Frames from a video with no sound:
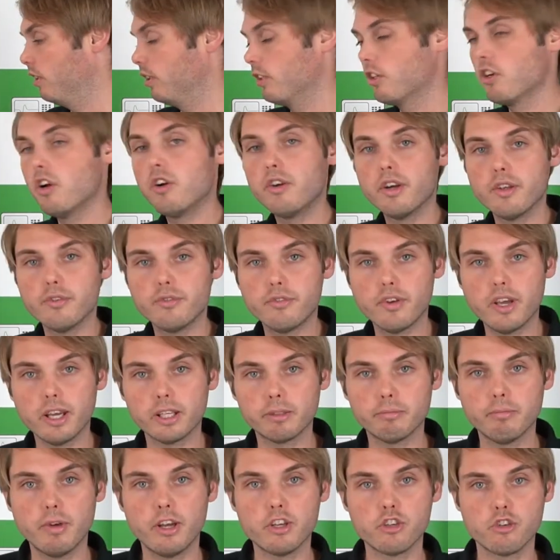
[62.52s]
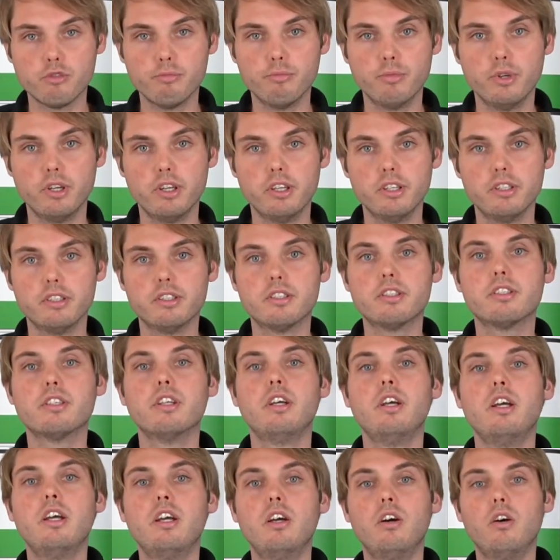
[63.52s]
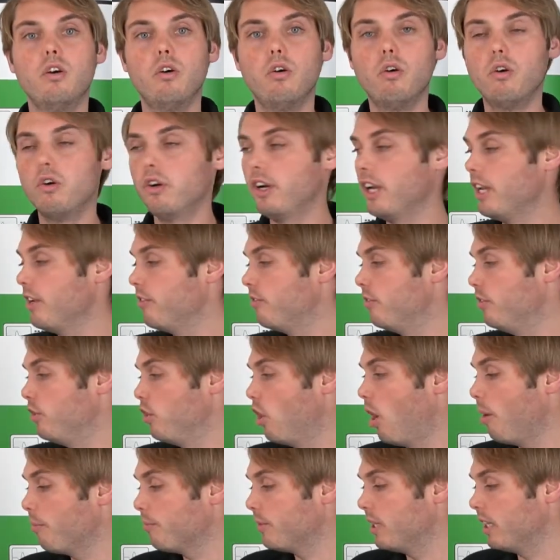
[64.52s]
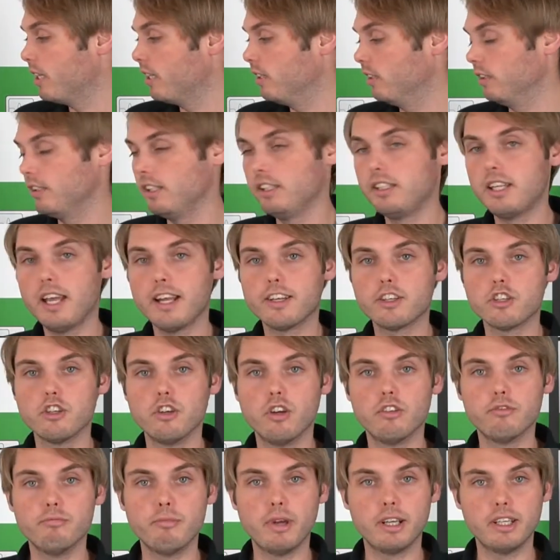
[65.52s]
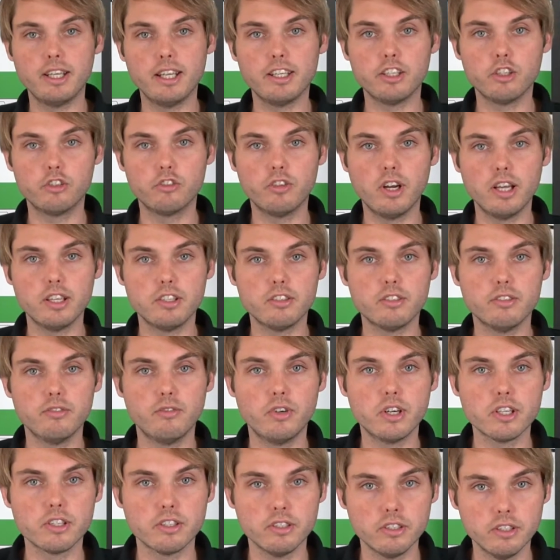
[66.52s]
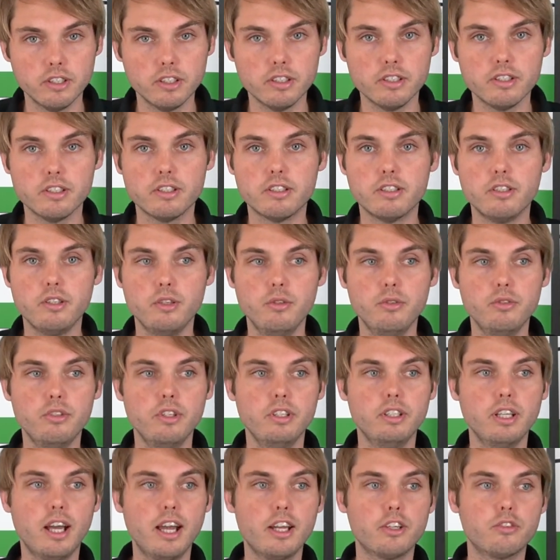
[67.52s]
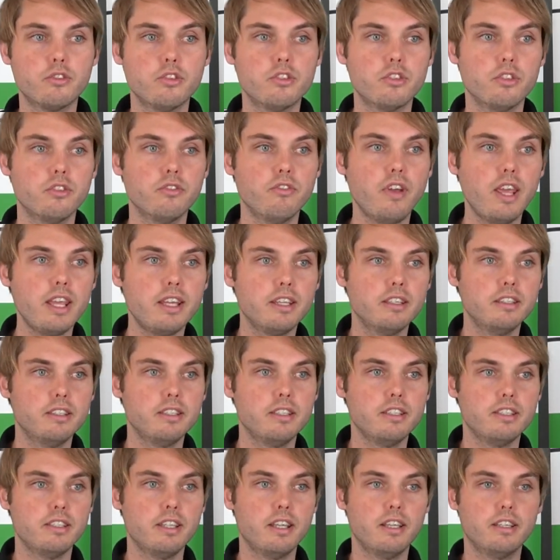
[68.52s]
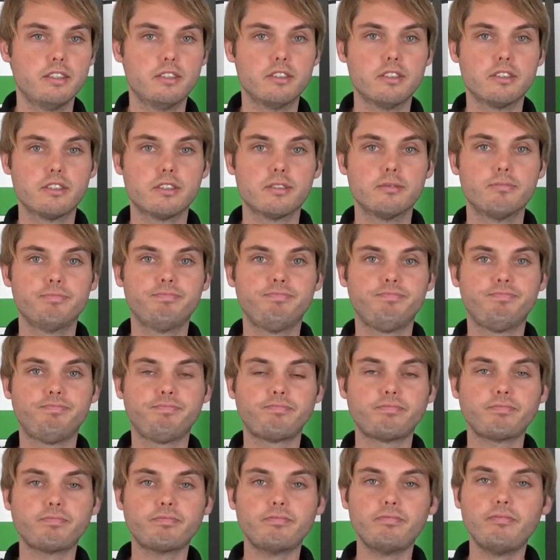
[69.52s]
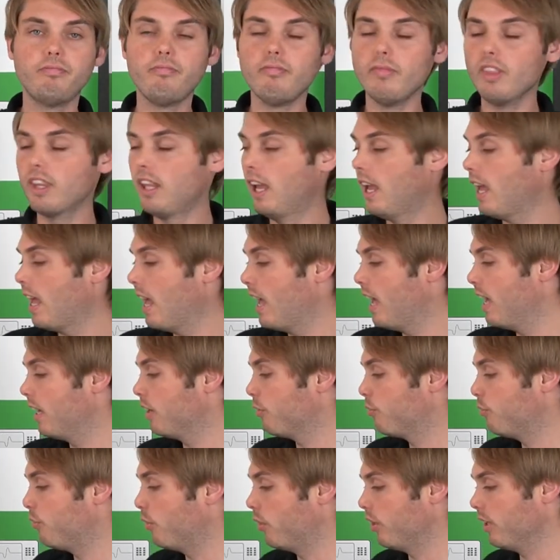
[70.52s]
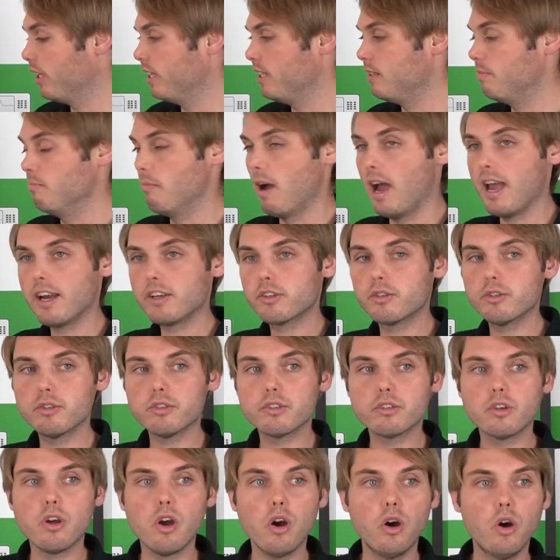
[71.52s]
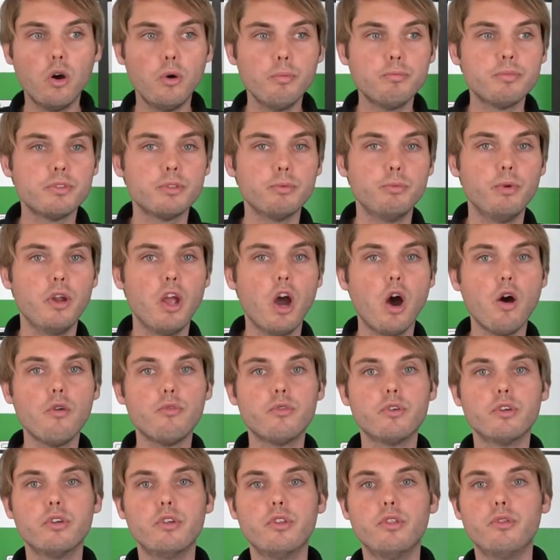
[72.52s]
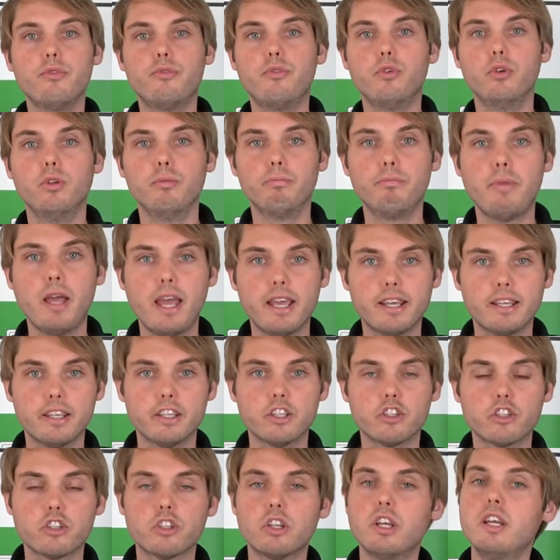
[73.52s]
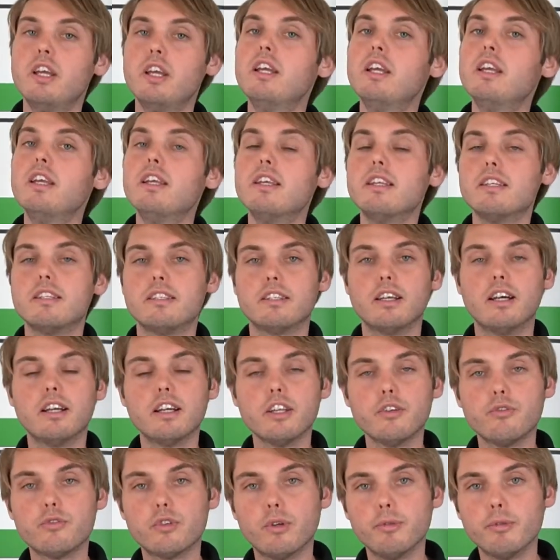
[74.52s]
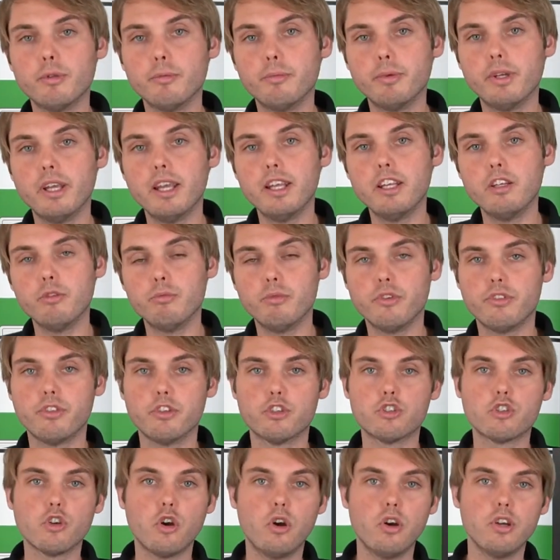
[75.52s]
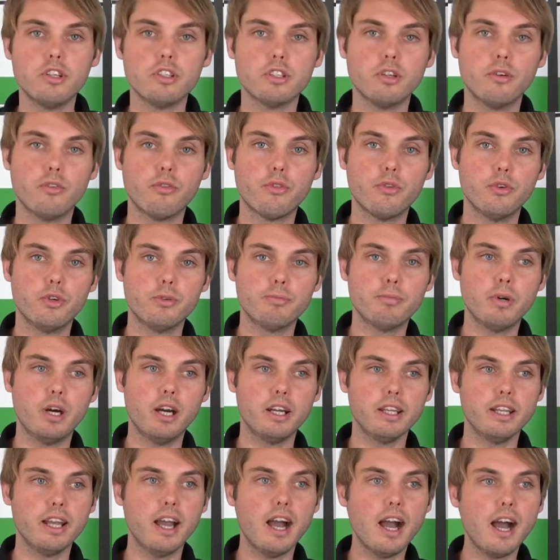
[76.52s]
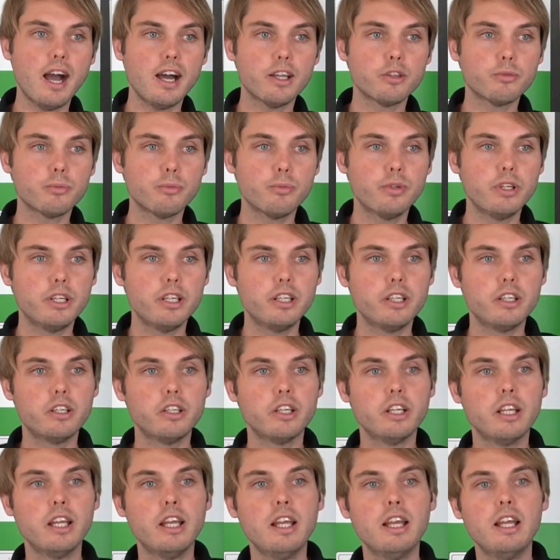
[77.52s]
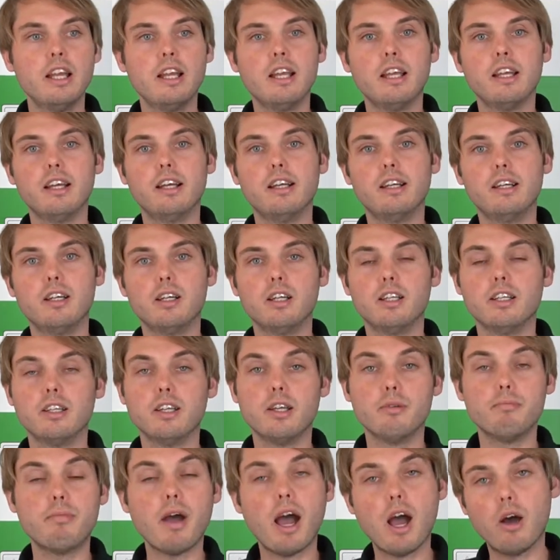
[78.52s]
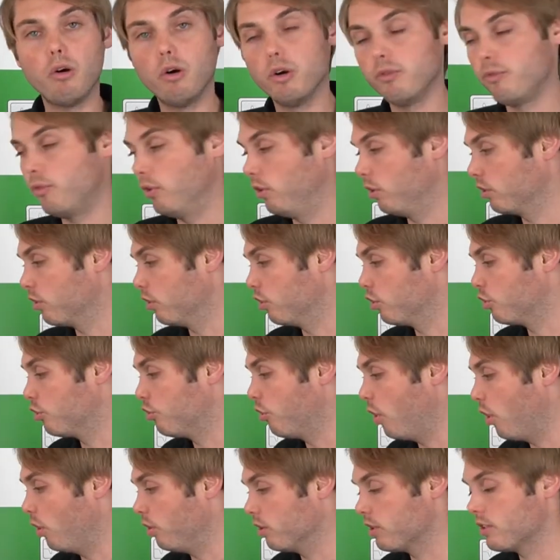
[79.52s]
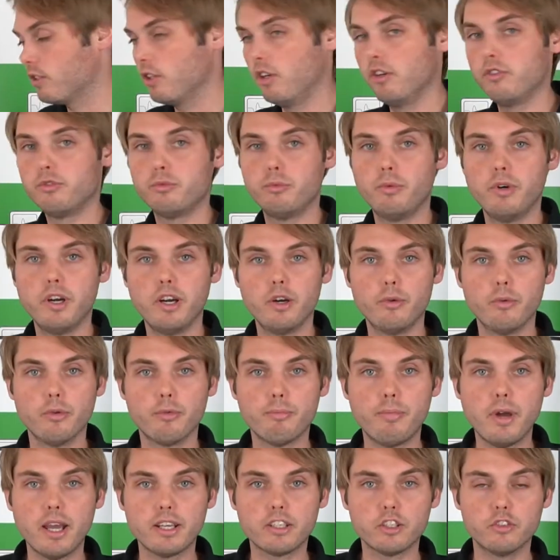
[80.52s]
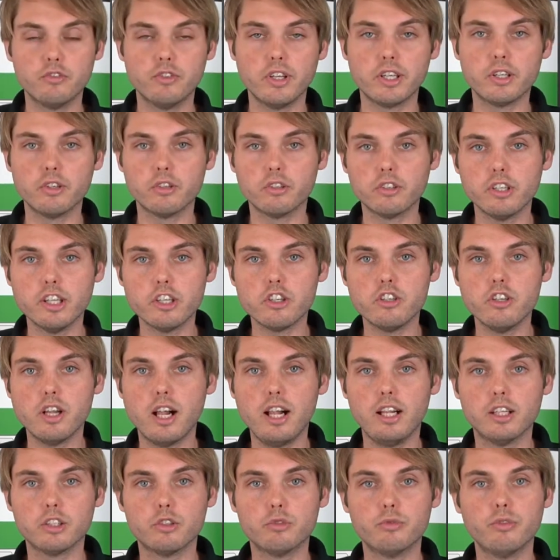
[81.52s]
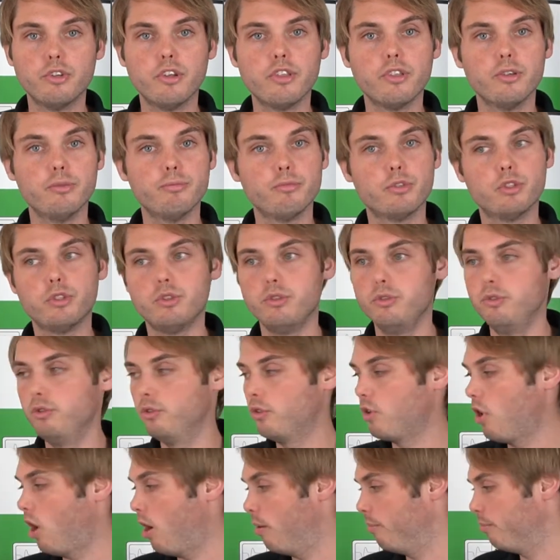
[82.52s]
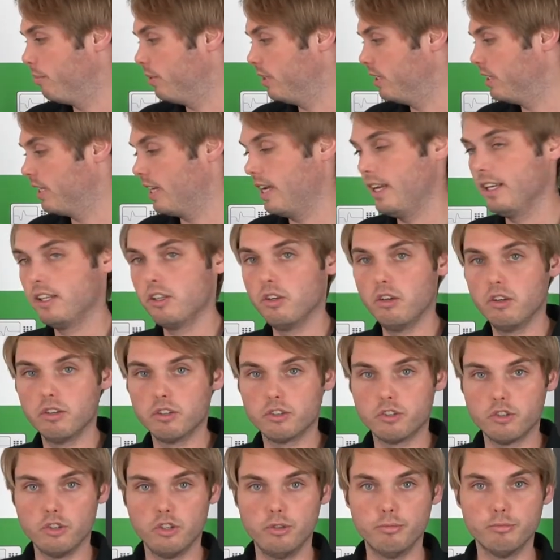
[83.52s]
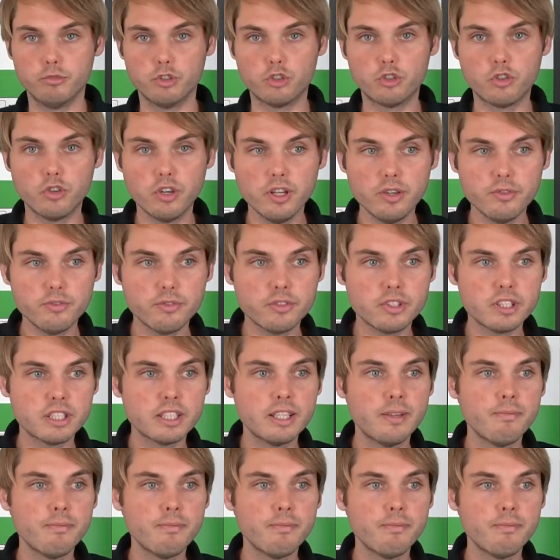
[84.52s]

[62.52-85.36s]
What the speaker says: Kerr effect measurements, or even the optical detection of magnetic resonance using nitrogen vacancy sensors. And for these microscopes, we offer the full package, starting from the beginning with the choice of third-party hardware, a powerful control software with pattern recognition algorithms to compensate long-term drifts,